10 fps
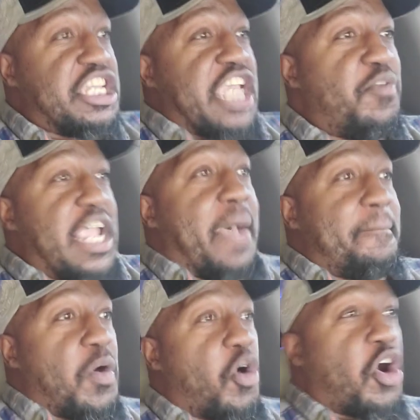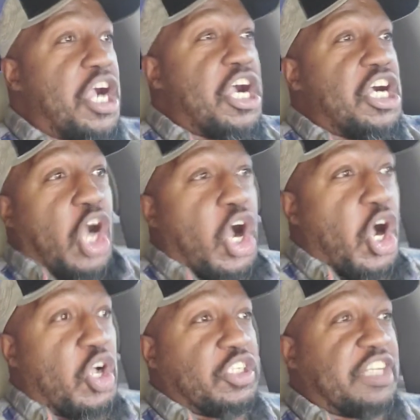yeah, we got more
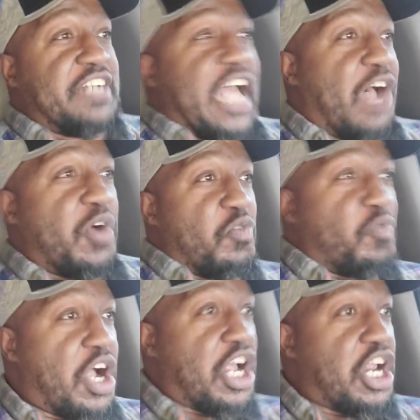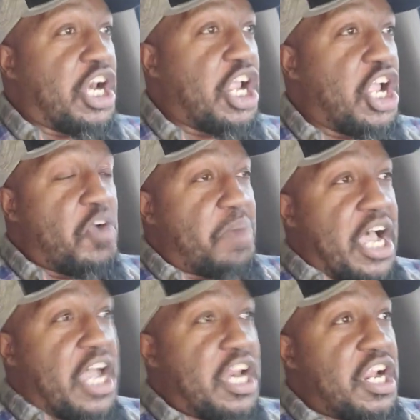calls of 911,
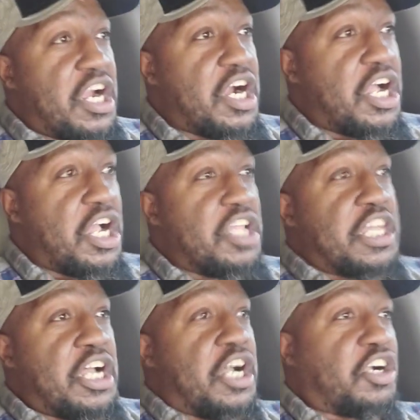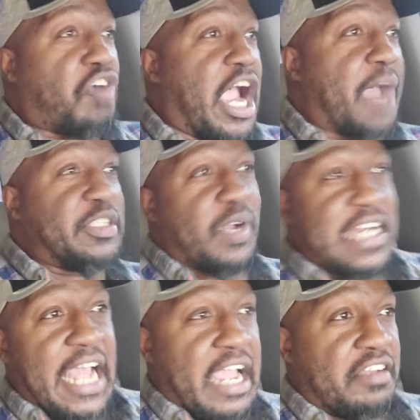but the crime has went
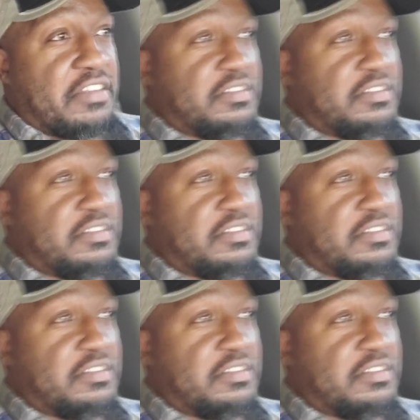down.